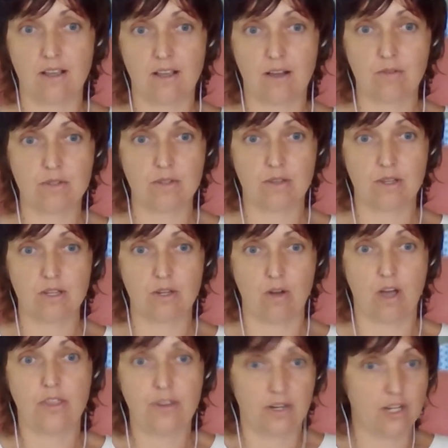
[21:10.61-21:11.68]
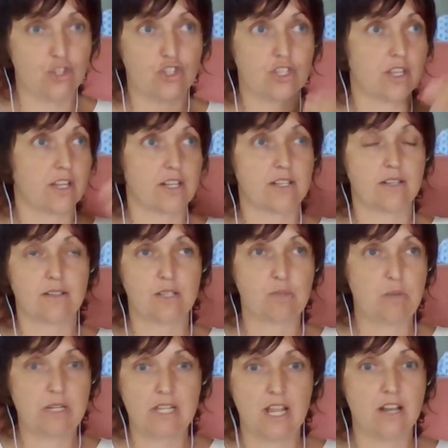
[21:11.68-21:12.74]
I thought it just like
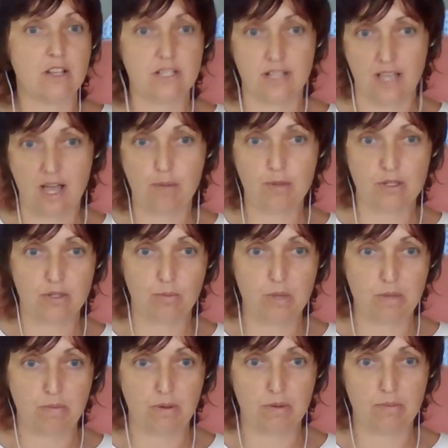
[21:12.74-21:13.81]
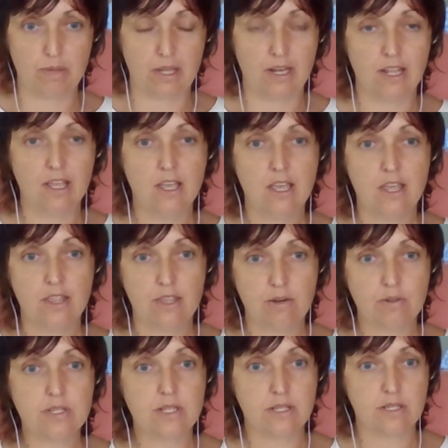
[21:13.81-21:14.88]
spontaneously happened to people, but there
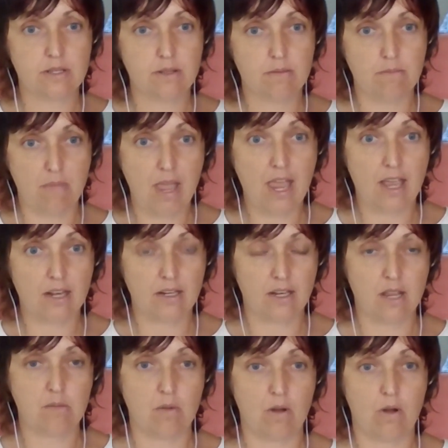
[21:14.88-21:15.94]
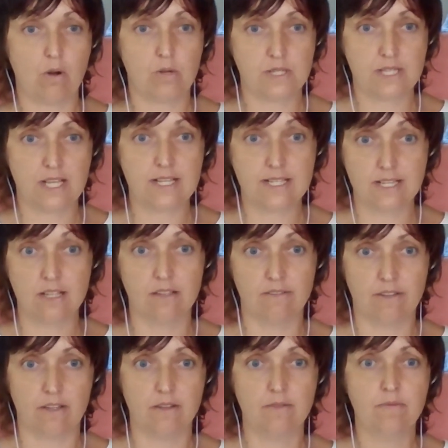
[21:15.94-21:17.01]
was this man named Jose
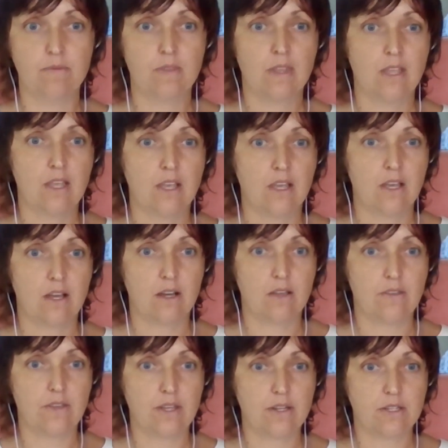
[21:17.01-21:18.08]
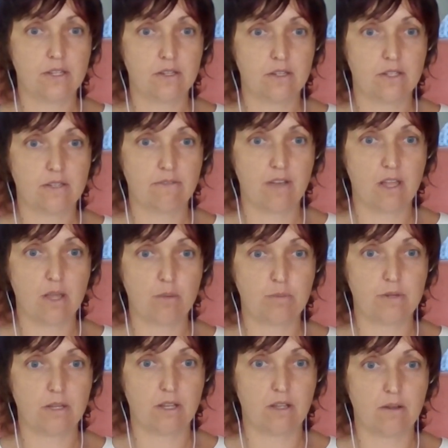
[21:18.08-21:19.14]
Silva, that
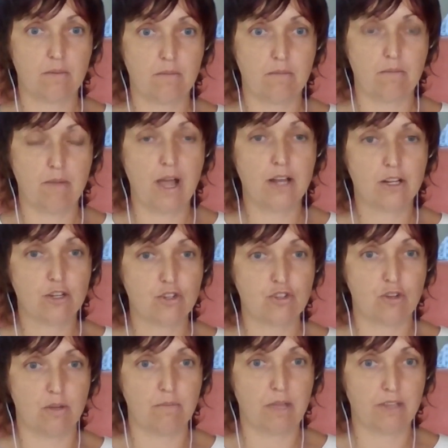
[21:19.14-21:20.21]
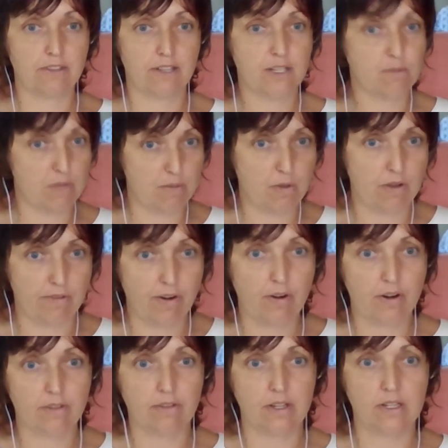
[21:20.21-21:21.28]
developed mind control methods. Maybe you've
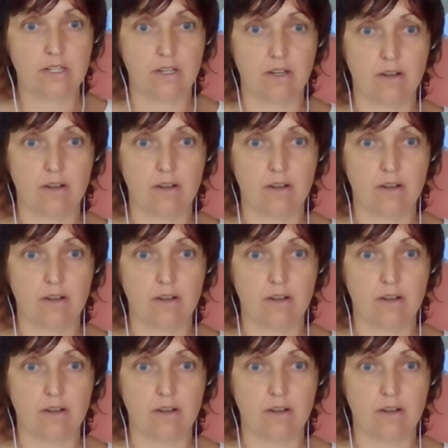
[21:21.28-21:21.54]
heard of it.